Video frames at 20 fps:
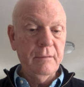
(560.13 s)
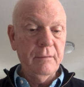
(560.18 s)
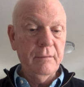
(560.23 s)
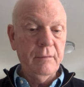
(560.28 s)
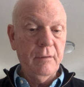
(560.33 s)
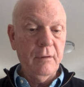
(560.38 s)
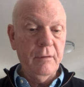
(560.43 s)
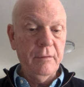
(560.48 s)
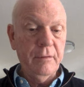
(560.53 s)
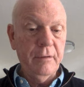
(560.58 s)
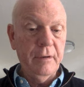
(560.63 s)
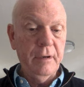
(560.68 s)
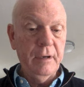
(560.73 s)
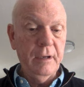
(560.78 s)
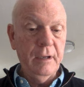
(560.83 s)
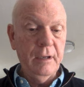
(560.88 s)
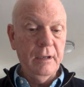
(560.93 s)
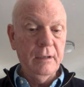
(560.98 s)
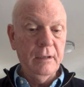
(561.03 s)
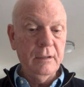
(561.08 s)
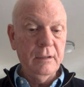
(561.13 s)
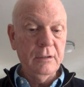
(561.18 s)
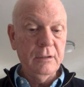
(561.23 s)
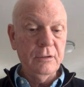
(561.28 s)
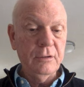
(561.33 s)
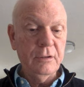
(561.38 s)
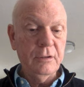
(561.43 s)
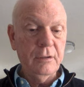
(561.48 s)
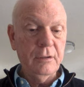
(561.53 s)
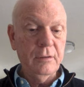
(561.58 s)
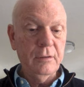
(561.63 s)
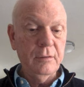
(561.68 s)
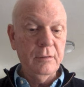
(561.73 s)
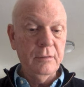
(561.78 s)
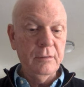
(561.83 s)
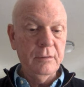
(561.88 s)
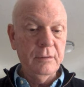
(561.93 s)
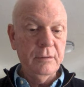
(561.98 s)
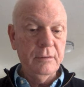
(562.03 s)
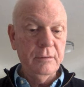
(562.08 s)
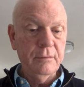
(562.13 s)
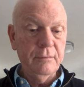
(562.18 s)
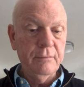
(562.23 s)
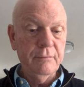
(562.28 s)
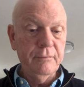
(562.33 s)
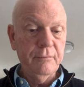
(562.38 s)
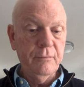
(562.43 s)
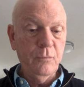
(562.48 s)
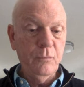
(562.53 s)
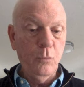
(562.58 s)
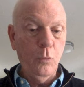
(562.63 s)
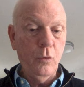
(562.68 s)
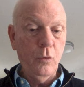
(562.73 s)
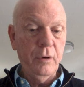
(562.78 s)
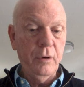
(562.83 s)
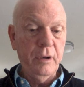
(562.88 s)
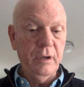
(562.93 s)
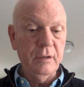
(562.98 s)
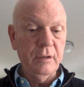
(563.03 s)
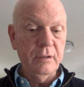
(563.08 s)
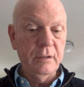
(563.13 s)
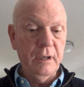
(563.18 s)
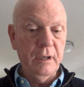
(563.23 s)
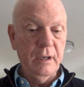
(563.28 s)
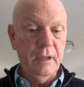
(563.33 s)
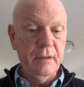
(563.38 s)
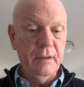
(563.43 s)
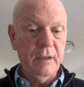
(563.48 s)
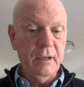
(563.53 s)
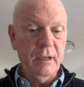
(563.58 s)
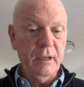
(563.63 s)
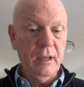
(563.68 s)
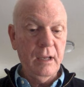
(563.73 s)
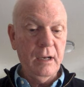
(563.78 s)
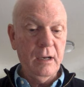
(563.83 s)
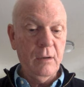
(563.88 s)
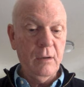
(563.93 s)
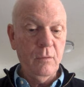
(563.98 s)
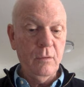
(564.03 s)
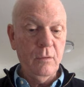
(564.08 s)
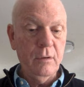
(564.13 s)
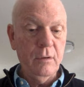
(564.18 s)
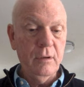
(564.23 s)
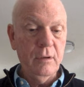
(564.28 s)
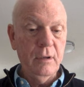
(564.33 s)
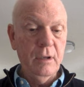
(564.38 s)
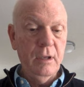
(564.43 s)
Are there any concerns, warnings, anything that I want?